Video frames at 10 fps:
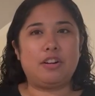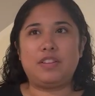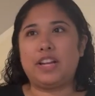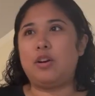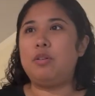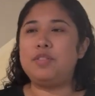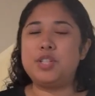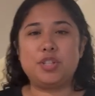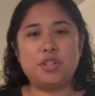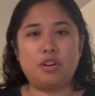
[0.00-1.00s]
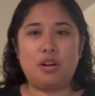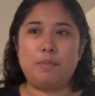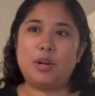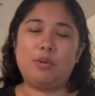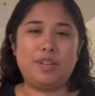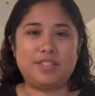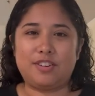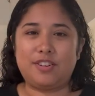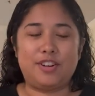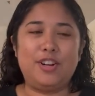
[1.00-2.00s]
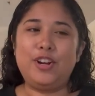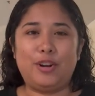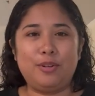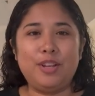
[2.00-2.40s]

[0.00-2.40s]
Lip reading: Like, oh, if she's a girl, I'm gonna go easy on her. No.